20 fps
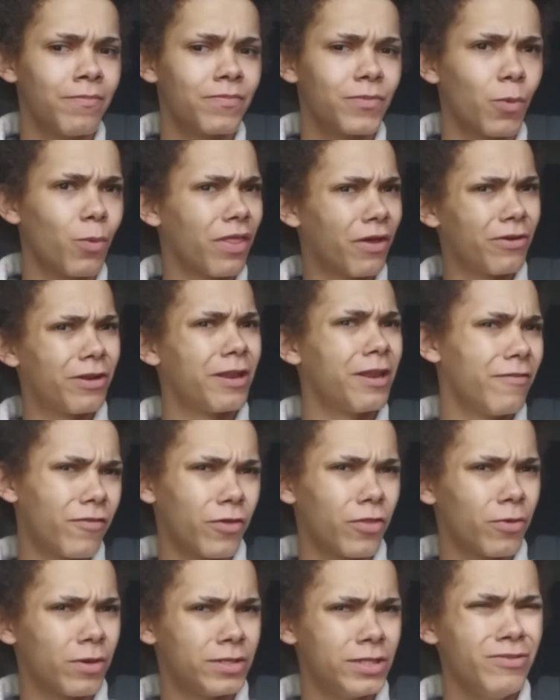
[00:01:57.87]
without any
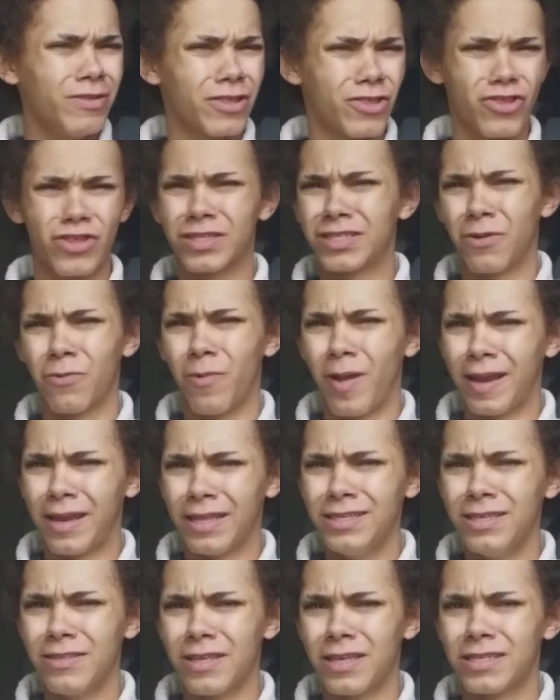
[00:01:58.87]
further ado, let's just go right
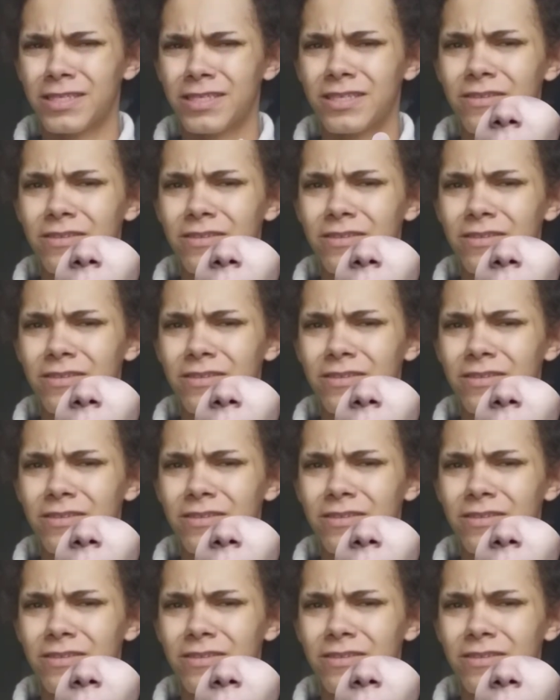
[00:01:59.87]
into this.